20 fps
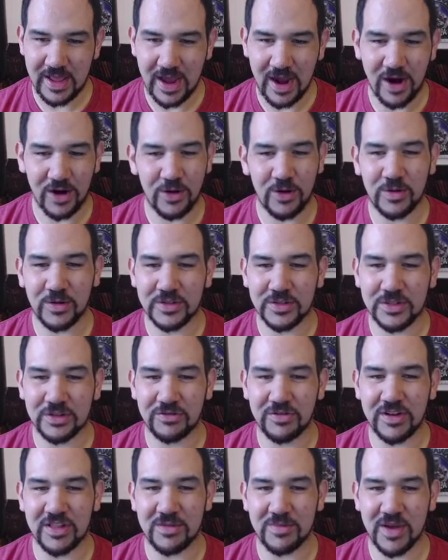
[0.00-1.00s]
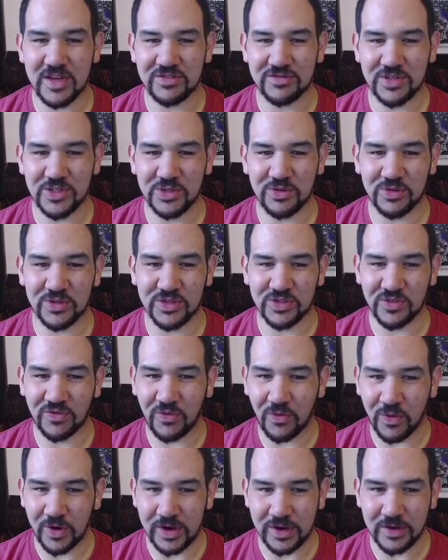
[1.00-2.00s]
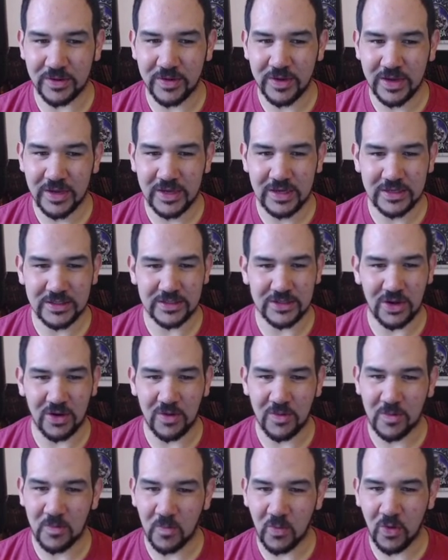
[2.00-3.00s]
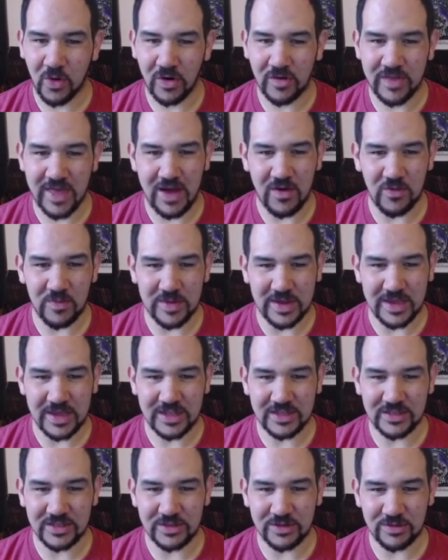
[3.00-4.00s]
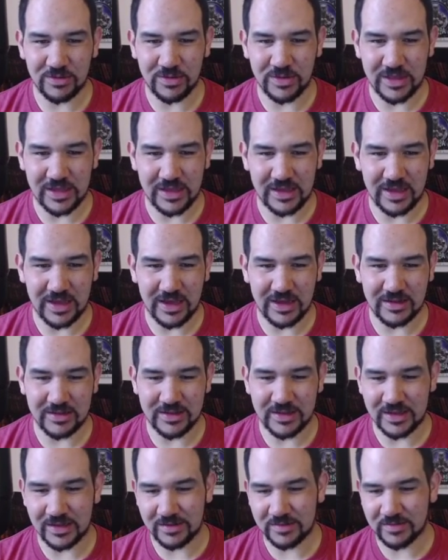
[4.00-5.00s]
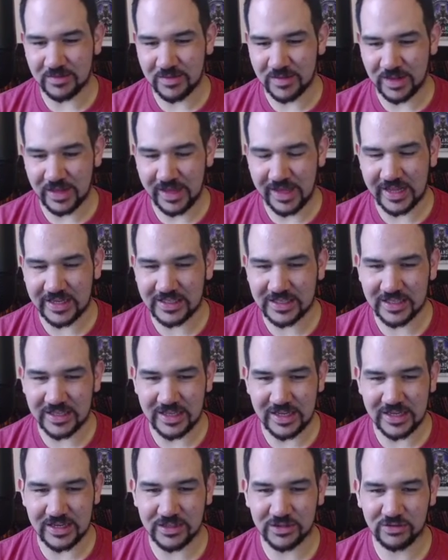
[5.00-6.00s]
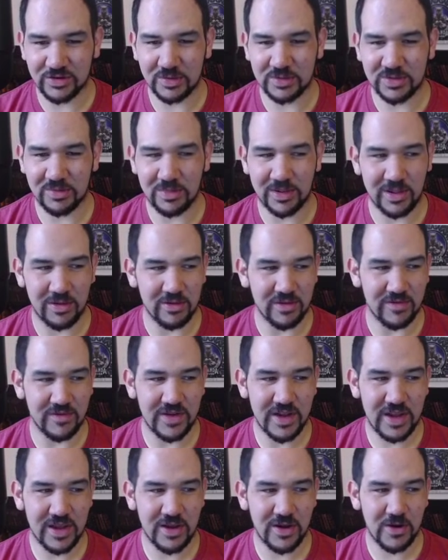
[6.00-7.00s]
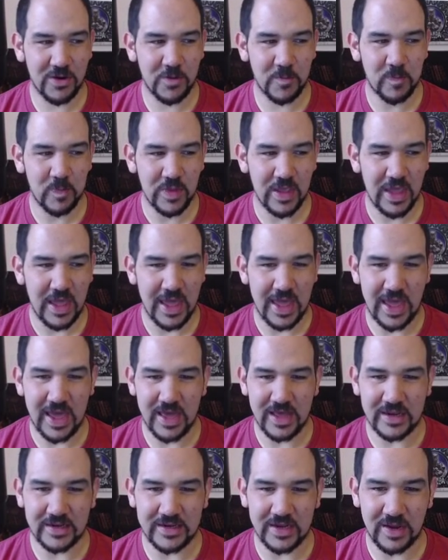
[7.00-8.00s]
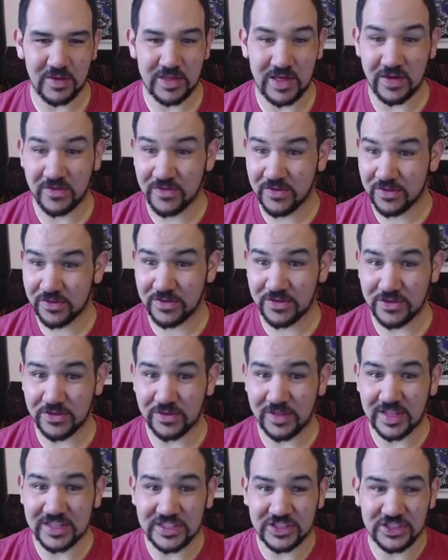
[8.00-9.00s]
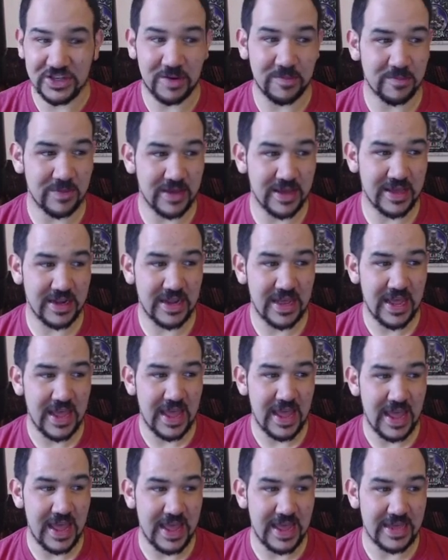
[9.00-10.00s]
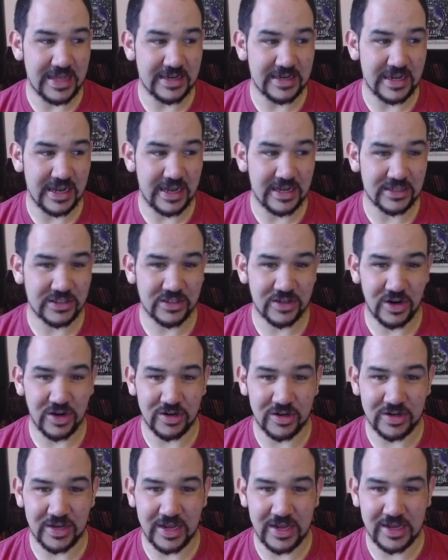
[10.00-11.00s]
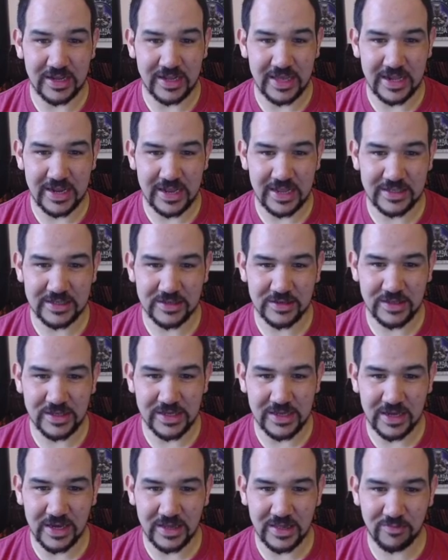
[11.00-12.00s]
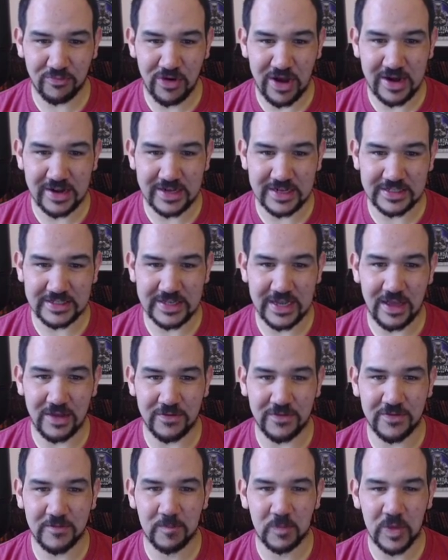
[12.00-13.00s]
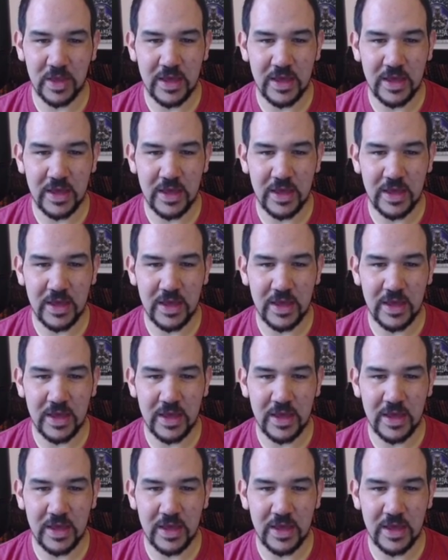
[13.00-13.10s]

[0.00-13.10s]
our goal is to create the best resources for you. So more of that will be into the links in the description below the video. And without further ado, let's jump in and start getting into the product itself.